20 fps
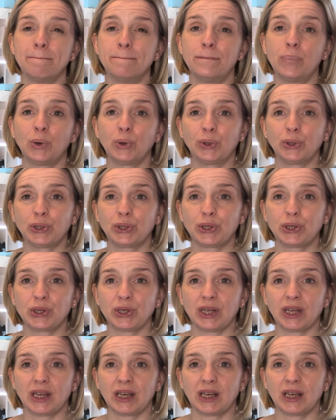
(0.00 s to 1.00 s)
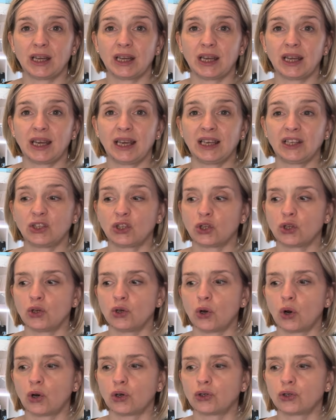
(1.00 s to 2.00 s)
but it's
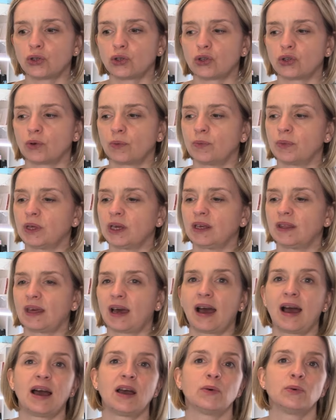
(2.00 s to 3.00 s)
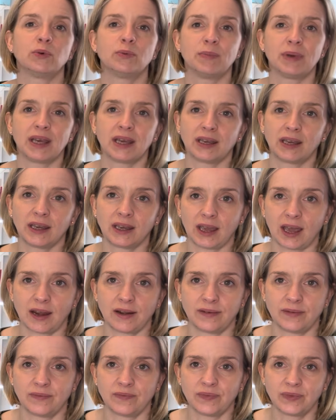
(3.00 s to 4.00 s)
not something that I would make again.